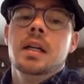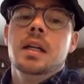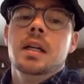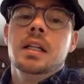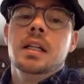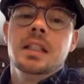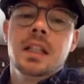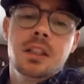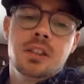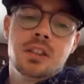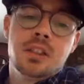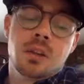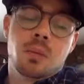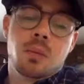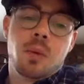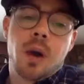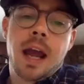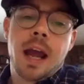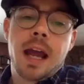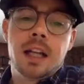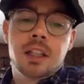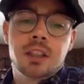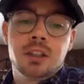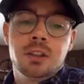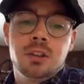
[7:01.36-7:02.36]
says the
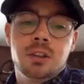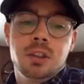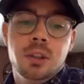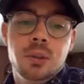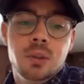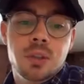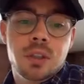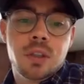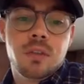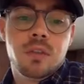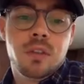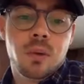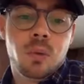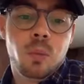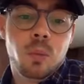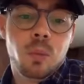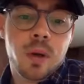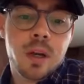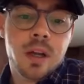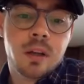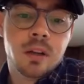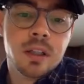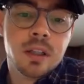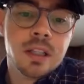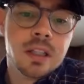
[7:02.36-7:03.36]
rational use of the
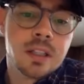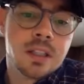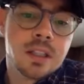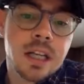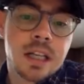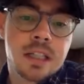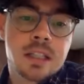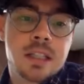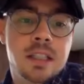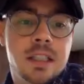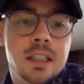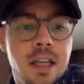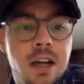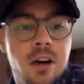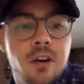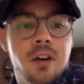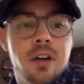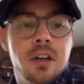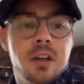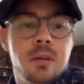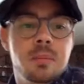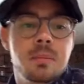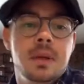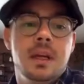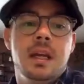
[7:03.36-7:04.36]
will is necessary
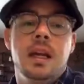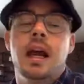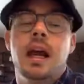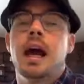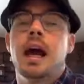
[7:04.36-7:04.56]
to be